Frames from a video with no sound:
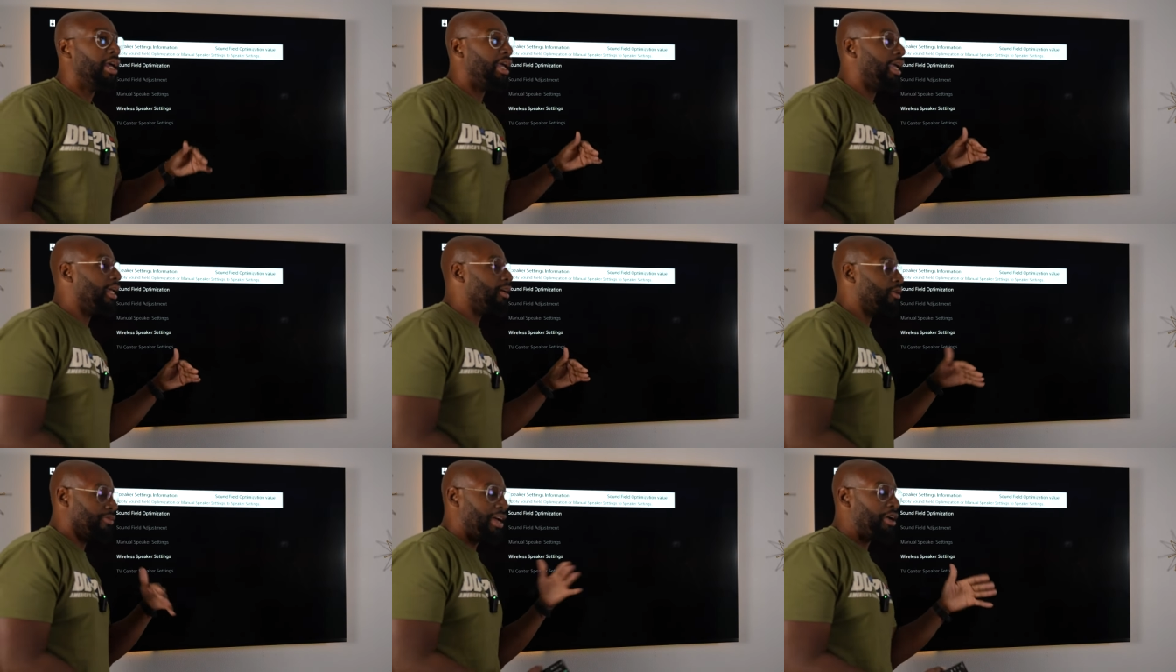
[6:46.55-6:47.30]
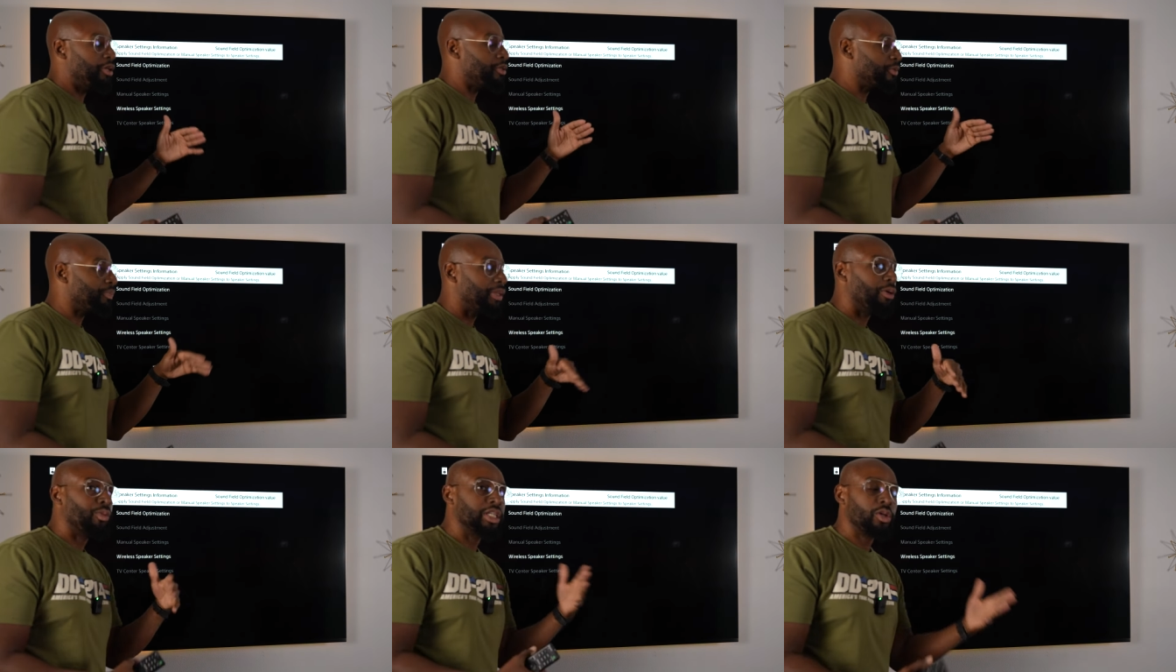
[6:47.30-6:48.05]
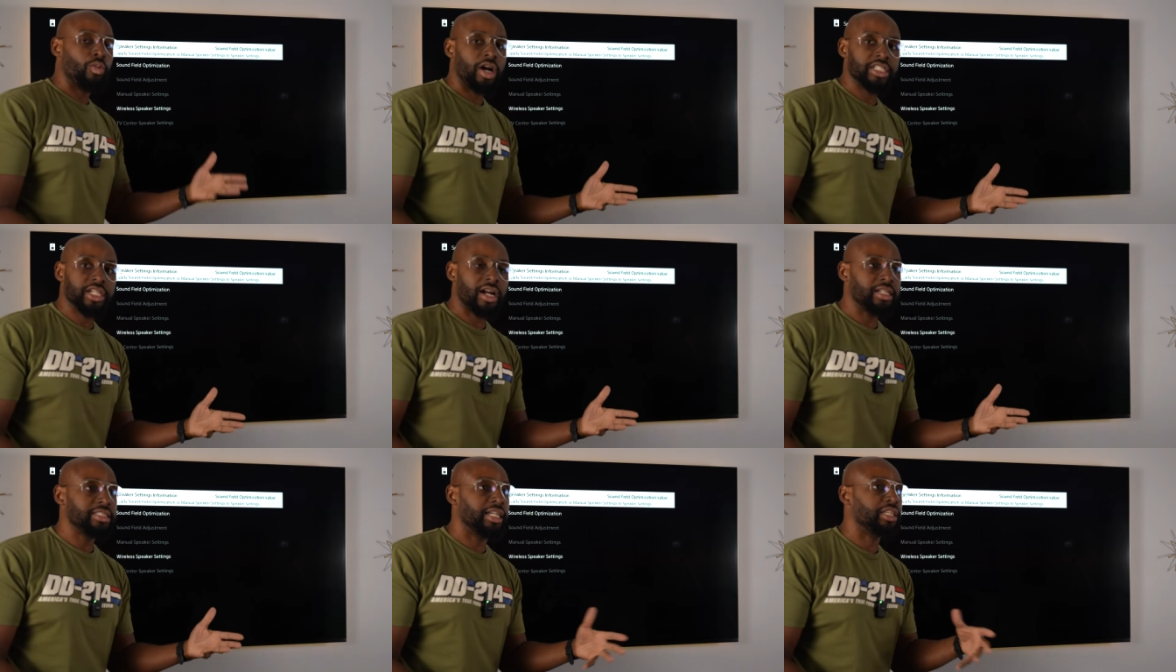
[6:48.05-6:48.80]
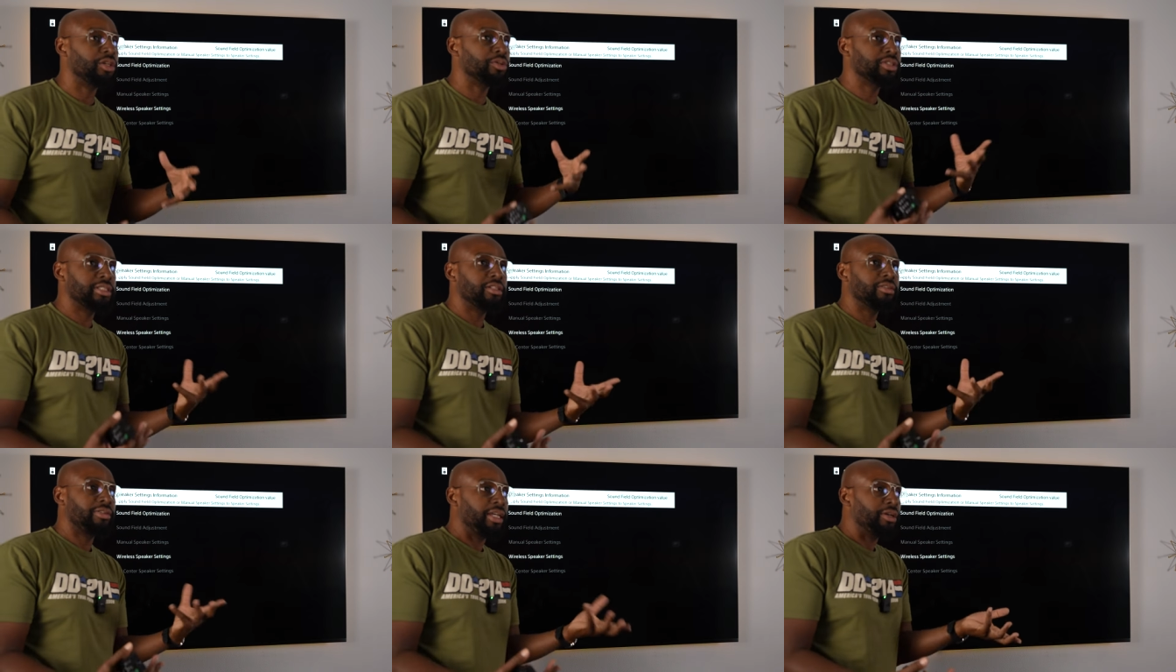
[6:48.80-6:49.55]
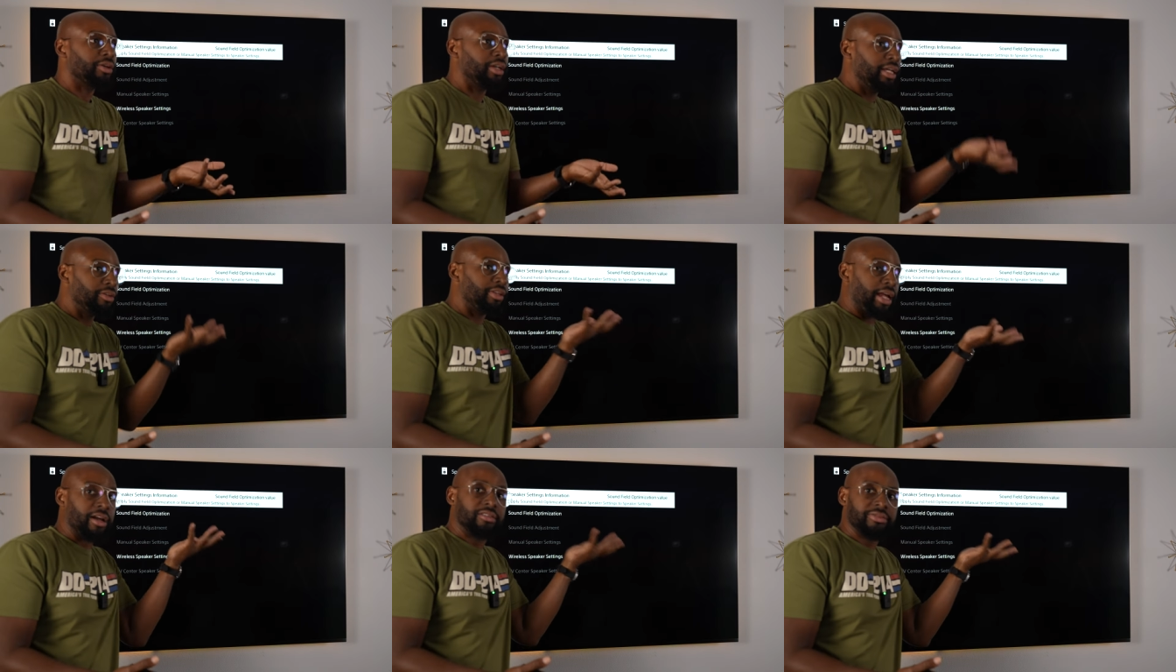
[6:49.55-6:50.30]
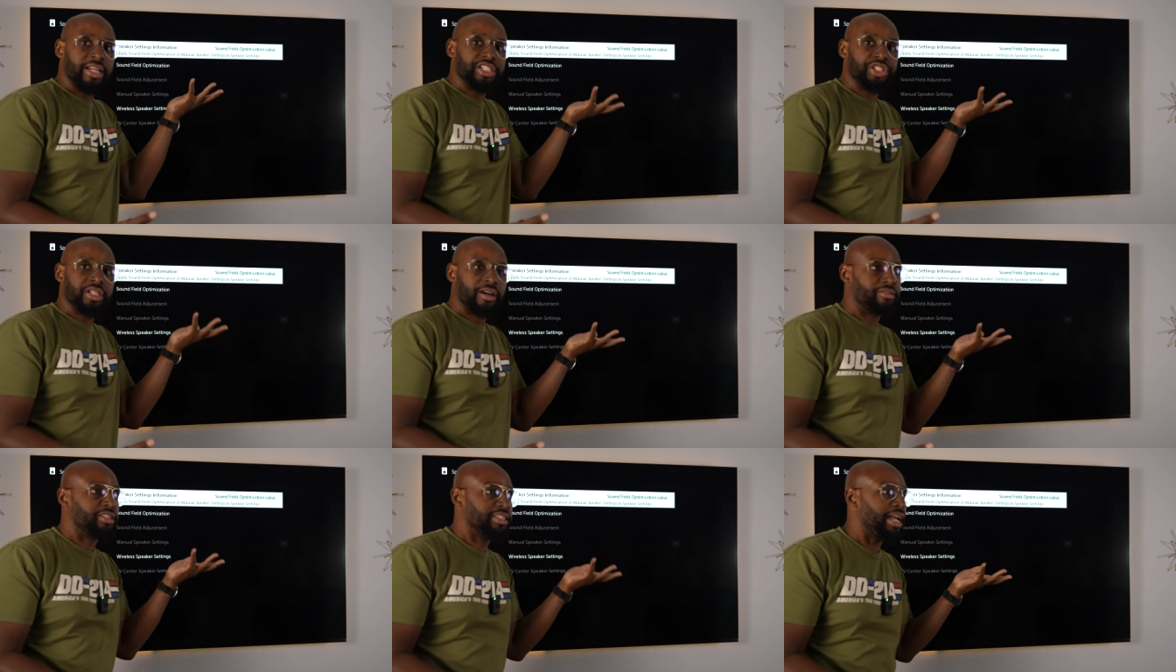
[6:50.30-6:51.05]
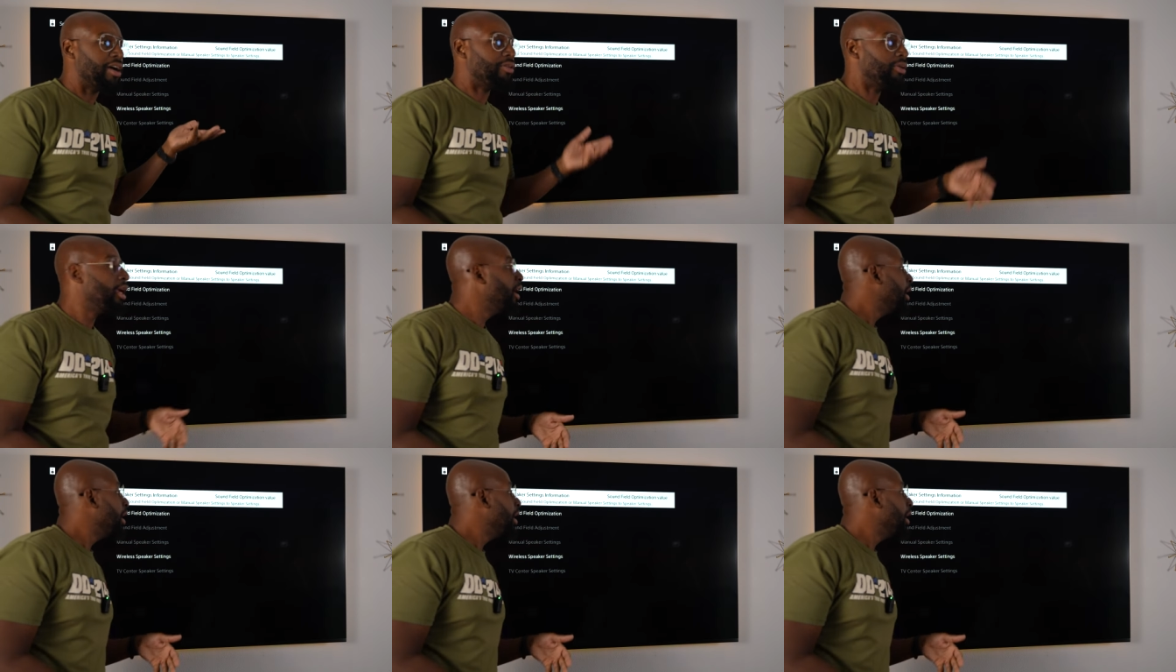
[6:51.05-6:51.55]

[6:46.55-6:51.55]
And when you watch content, you'll still hear the elevation of the sound